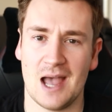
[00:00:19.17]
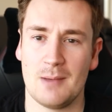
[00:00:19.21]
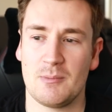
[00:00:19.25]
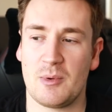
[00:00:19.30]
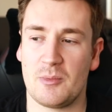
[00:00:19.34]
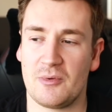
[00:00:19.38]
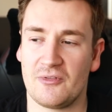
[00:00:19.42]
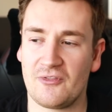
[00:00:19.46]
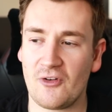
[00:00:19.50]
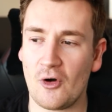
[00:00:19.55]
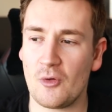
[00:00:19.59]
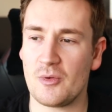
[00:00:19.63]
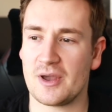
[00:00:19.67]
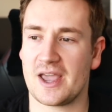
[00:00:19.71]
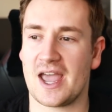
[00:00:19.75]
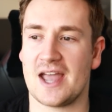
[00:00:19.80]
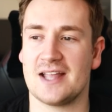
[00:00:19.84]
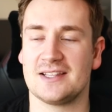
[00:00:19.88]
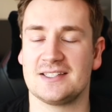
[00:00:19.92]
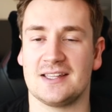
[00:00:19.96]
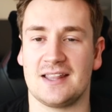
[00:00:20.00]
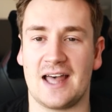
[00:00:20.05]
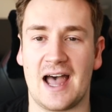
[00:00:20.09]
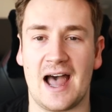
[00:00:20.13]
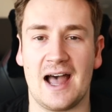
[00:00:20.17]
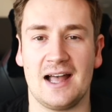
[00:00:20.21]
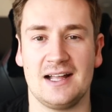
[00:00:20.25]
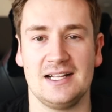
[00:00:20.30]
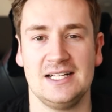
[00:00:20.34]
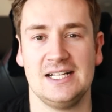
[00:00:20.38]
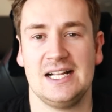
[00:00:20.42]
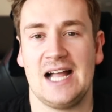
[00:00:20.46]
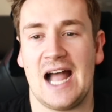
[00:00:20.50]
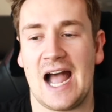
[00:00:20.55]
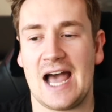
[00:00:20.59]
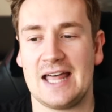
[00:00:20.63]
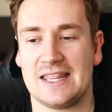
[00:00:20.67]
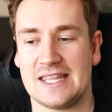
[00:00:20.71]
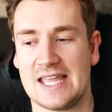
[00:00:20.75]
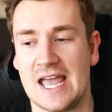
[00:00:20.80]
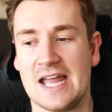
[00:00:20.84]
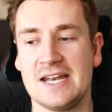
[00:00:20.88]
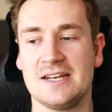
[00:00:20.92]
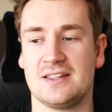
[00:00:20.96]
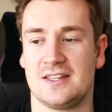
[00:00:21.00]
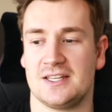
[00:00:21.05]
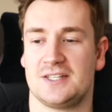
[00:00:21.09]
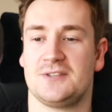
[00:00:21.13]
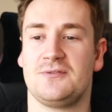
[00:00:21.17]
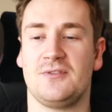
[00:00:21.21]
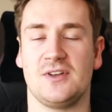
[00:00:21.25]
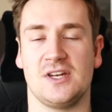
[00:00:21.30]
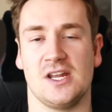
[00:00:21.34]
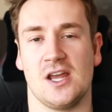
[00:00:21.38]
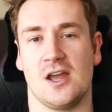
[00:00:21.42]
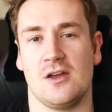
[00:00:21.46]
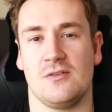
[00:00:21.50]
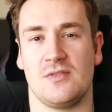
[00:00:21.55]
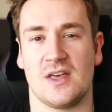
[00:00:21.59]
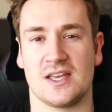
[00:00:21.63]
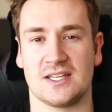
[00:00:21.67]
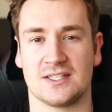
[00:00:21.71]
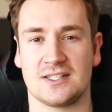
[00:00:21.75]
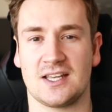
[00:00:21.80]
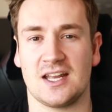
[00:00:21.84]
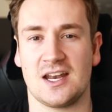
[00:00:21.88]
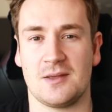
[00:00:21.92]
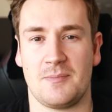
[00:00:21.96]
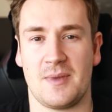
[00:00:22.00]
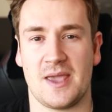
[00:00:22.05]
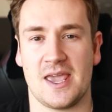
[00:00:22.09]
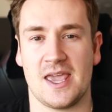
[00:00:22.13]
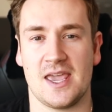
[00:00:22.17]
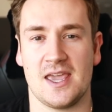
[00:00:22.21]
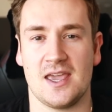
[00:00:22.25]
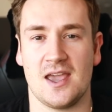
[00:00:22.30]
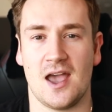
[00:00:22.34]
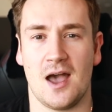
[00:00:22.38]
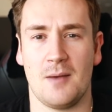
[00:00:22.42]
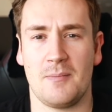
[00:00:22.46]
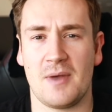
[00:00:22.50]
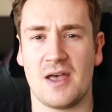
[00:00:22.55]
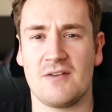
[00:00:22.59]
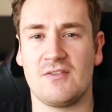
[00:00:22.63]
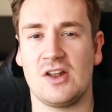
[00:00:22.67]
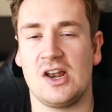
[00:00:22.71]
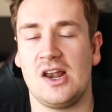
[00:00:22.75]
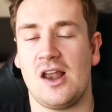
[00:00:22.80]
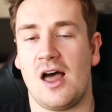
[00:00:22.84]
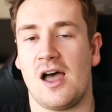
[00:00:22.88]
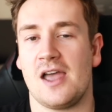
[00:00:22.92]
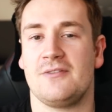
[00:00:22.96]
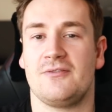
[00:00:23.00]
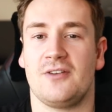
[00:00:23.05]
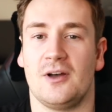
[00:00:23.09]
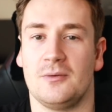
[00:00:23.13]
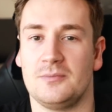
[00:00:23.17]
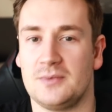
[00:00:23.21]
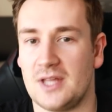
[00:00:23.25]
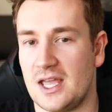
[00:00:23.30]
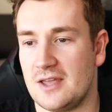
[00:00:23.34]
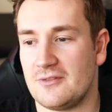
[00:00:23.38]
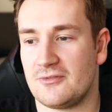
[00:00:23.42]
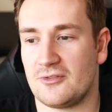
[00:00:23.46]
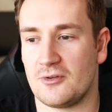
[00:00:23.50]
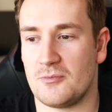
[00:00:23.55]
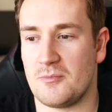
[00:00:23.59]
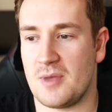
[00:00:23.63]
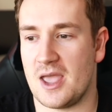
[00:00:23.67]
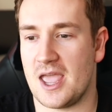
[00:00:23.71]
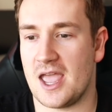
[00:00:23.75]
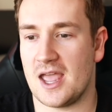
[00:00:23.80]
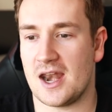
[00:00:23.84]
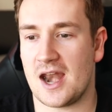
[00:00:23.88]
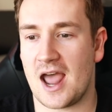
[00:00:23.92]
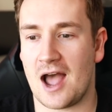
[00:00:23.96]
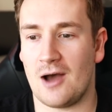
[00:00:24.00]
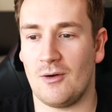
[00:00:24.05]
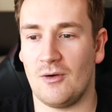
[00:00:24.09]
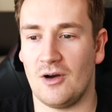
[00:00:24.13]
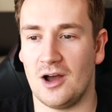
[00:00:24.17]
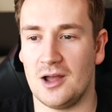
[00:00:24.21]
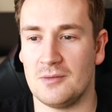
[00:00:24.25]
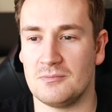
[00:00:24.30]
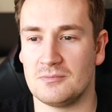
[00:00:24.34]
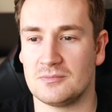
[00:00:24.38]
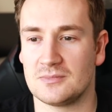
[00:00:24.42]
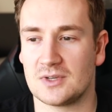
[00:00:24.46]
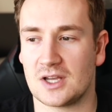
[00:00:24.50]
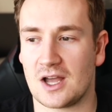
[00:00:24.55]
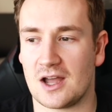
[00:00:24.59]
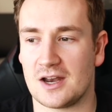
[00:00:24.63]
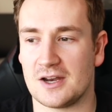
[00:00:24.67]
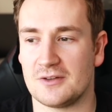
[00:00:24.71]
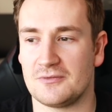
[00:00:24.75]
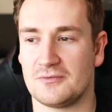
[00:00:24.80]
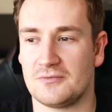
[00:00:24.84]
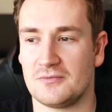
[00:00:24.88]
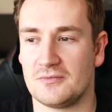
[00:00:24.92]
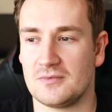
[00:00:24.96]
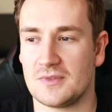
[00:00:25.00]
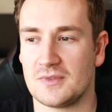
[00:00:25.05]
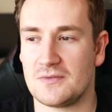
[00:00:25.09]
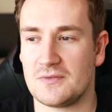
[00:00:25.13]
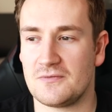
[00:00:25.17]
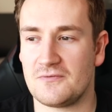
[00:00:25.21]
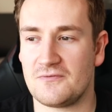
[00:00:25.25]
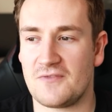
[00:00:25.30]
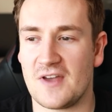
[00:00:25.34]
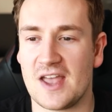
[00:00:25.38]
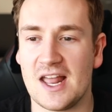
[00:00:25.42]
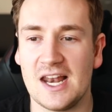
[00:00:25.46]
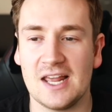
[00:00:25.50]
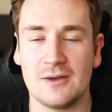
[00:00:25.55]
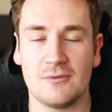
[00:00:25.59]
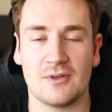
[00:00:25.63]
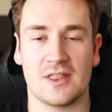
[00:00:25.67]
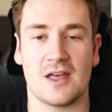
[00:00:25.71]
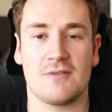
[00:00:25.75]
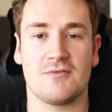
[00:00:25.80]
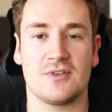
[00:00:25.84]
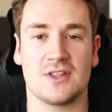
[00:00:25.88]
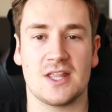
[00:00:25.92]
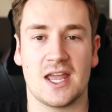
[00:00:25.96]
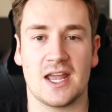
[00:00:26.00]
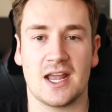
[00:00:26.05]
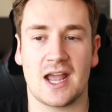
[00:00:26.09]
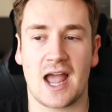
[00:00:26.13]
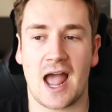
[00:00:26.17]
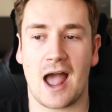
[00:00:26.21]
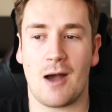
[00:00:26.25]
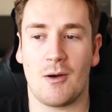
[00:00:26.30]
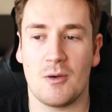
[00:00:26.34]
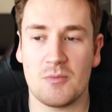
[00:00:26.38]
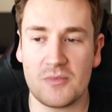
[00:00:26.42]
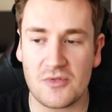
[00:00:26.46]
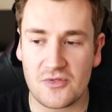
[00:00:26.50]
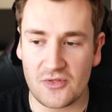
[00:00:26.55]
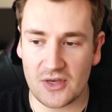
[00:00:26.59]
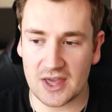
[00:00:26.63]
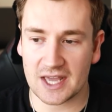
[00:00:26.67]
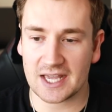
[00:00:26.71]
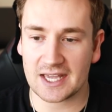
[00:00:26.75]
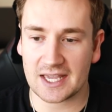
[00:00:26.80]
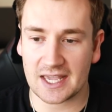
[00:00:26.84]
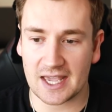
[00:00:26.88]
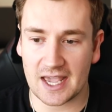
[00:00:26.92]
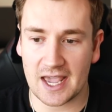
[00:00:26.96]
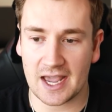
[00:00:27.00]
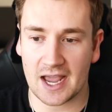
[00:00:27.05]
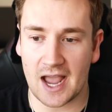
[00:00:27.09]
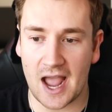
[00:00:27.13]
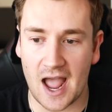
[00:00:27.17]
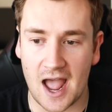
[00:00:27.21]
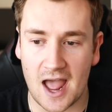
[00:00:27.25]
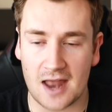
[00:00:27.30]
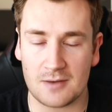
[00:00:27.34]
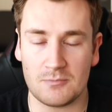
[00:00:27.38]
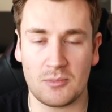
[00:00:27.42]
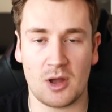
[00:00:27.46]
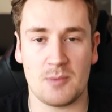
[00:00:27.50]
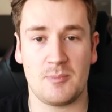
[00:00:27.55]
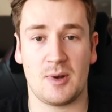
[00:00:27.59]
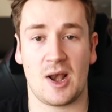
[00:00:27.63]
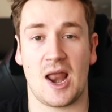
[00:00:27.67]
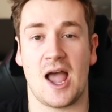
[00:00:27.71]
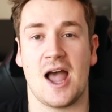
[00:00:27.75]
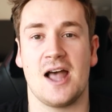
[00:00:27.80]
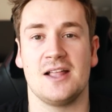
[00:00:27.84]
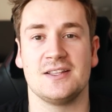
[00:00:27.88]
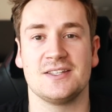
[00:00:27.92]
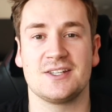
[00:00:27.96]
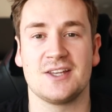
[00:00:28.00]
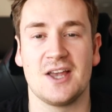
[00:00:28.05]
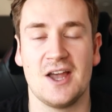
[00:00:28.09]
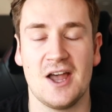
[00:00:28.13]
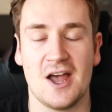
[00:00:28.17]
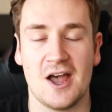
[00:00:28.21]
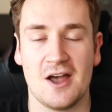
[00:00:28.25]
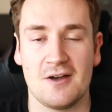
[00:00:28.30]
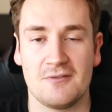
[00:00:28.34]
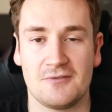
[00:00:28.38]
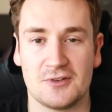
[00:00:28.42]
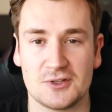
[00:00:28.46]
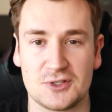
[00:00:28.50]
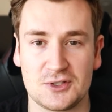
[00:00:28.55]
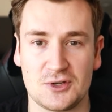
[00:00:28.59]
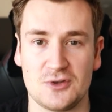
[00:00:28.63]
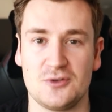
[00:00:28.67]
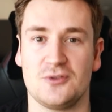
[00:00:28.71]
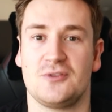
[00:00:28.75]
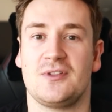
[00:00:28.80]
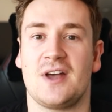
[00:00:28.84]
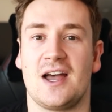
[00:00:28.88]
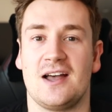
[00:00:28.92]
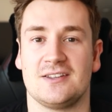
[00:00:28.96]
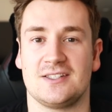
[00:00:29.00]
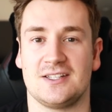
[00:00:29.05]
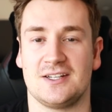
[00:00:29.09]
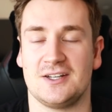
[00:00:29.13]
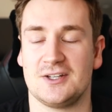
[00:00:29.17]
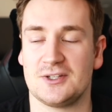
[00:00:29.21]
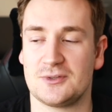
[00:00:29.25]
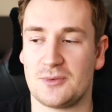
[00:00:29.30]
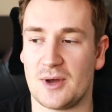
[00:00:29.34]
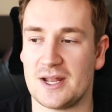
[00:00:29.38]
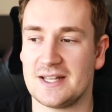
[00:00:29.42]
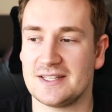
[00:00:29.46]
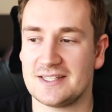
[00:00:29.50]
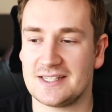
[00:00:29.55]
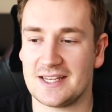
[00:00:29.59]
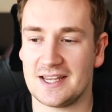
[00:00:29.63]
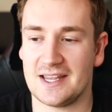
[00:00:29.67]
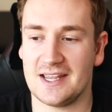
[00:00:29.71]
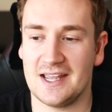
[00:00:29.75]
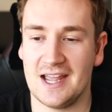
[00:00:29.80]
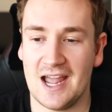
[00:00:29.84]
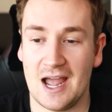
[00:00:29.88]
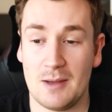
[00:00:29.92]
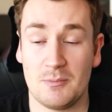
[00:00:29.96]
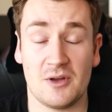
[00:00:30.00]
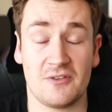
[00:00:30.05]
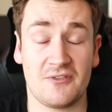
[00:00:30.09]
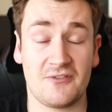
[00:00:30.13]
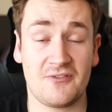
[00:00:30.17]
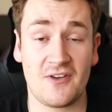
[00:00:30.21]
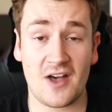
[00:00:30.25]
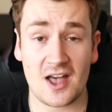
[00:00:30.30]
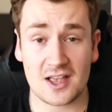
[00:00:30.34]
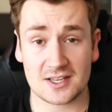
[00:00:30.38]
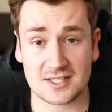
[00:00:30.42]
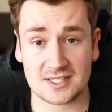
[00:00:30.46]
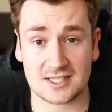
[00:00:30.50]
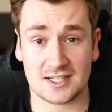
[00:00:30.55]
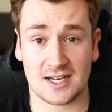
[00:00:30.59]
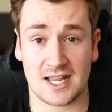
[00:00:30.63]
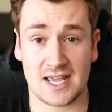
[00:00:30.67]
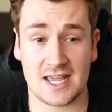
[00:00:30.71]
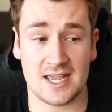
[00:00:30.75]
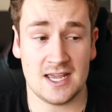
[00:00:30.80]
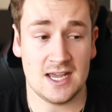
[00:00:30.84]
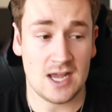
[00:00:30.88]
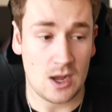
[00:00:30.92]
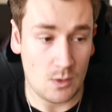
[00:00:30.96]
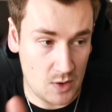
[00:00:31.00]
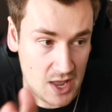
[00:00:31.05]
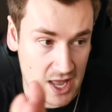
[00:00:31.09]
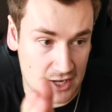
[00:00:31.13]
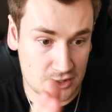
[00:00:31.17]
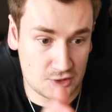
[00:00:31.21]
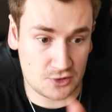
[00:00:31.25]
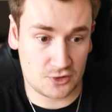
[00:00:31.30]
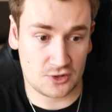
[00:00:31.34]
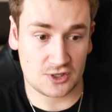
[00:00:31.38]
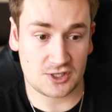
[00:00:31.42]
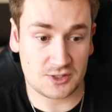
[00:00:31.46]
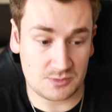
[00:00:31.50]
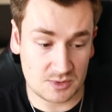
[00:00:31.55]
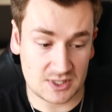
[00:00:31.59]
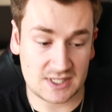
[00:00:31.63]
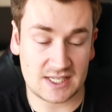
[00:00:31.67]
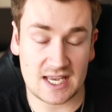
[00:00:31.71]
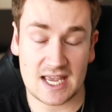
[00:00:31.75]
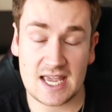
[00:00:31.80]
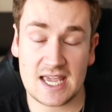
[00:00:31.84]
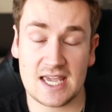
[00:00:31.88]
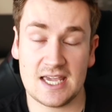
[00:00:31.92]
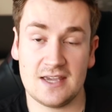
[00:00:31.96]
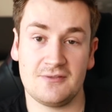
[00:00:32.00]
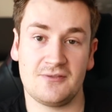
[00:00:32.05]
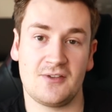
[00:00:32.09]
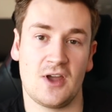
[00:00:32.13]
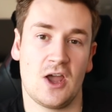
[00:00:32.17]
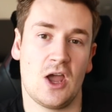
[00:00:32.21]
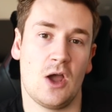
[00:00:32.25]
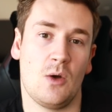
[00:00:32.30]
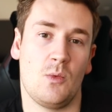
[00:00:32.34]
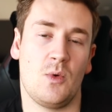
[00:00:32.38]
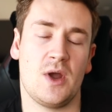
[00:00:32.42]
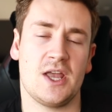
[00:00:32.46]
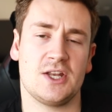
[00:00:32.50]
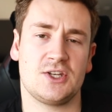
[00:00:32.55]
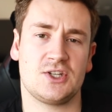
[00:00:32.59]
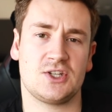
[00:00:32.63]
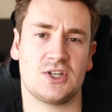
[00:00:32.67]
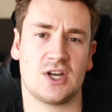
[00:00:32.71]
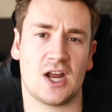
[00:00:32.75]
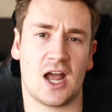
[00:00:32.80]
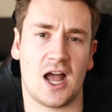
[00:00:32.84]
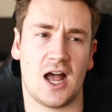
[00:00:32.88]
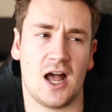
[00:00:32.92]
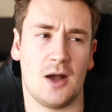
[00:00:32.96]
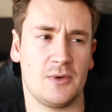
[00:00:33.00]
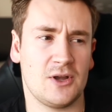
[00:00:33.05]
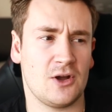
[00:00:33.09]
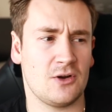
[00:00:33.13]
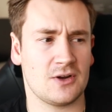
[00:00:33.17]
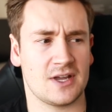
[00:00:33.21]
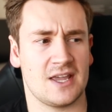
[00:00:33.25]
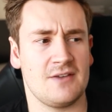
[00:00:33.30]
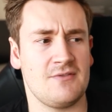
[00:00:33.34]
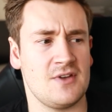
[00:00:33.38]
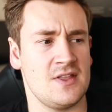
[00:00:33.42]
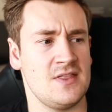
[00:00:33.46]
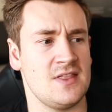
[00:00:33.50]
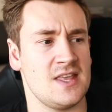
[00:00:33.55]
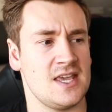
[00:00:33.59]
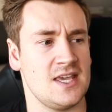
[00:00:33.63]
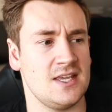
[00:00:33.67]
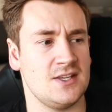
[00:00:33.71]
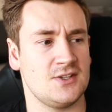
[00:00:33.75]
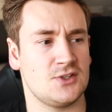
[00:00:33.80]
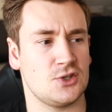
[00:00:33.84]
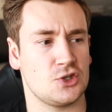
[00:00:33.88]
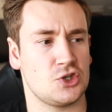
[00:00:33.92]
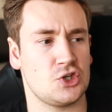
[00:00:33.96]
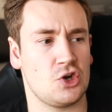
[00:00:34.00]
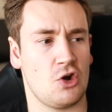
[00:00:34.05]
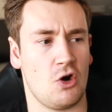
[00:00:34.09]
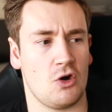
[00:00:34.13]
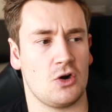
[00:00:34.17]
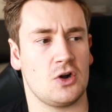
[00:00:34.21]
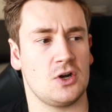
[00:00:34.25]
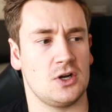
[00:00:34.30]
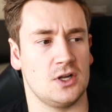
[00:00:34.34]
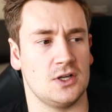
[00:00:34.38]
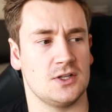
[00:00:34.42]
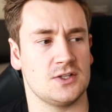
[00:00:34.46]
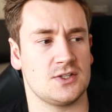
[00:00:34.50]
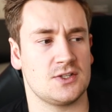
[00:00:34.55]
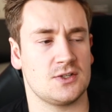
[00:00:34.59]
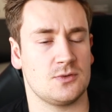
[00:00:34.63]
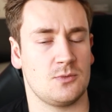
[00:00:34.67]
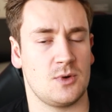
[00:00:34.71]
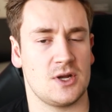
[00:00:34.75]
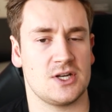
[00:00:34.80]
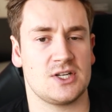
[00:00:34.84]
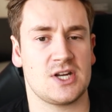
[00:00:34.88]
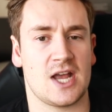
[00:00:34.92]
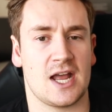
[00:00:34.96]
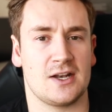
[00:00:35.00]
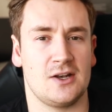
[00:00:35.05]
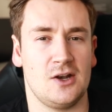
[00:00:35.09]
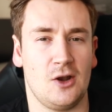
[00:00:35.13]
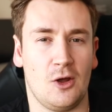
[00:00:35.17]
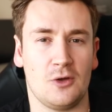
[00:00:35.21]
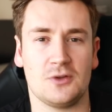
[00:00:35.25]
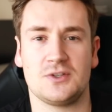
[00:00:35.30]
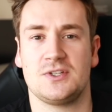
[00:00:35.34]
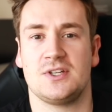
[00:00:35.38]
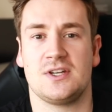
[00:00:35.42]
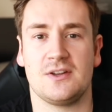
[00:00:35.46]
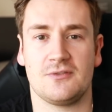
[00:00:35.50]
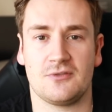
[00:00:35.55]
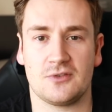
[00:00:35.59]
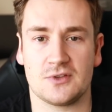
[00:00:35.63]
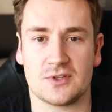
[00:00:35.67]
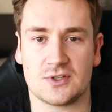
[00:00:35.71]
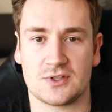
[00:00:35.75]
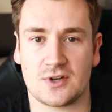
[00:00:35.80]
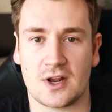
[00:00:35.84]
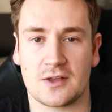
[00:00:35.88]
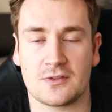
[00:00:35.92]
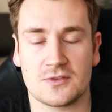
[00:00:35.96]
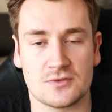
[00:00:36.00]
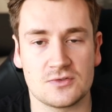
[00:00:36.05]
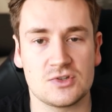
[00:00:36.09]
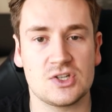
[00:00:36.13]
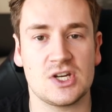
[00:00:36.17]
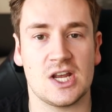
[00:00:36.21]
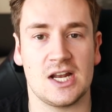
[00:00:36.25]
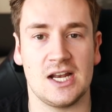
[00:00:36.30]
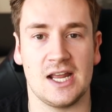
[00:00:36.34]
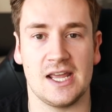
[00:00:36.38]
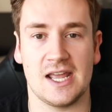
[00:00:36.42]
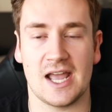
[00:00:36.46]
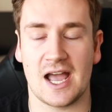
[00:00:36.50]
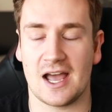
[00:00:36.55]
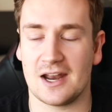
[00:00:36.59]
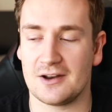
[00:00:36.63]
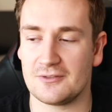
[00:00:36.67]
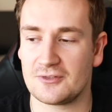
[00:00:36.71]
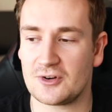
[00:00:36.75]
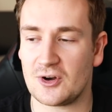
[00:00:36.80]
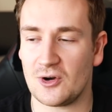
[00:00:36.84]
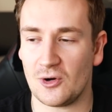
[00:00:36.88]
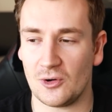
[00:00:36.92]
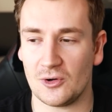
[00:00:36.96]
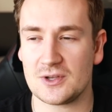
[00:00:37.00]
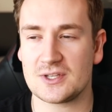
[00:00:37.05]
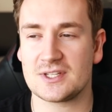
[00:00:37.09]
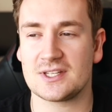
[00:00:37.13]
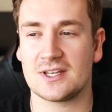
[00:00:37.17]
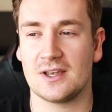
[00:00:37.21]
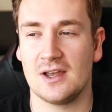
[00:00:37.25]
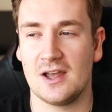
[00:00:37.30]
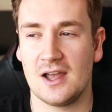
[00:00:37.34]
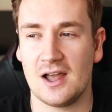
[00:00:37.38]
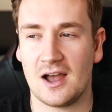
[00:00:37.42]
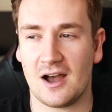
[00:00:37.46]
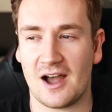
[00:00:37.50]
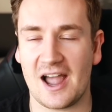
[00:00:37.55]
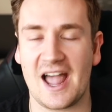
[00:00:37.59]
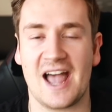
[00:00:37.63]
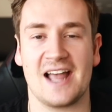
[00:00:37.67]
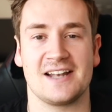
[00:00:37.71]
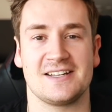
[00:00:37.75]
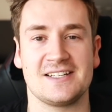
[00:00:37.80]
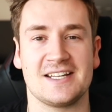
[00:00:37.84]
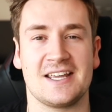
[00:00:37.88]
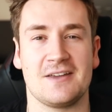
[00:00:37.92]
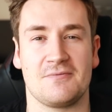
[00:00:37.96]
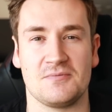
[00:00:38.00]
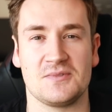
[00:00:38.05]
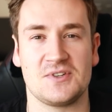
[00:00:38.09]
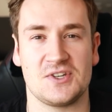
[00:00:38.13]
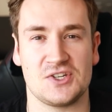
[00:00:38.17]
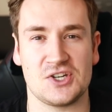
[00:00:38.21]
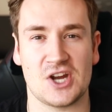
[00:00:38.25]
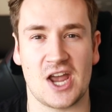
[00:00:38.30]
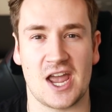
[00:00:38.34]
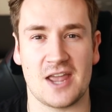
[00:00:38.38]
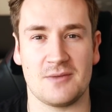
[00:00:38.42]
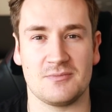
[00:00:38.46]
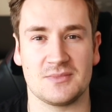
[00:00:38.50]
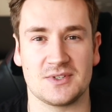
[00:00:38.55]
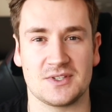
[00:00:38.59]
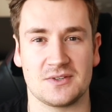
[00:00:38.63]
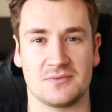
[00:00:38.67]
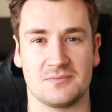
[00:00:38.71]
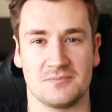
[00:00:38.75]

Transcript: But before we get into that, at the end of this video, there's going to be a bit of a life update from me and how I'm kind of feeling with everything, how I'm thinking, and my plans for 2020. But firstly, we had Christmas Eve, which we got given these chocolates, which had lots of different strengths of chili. And of course, I had to give them to James.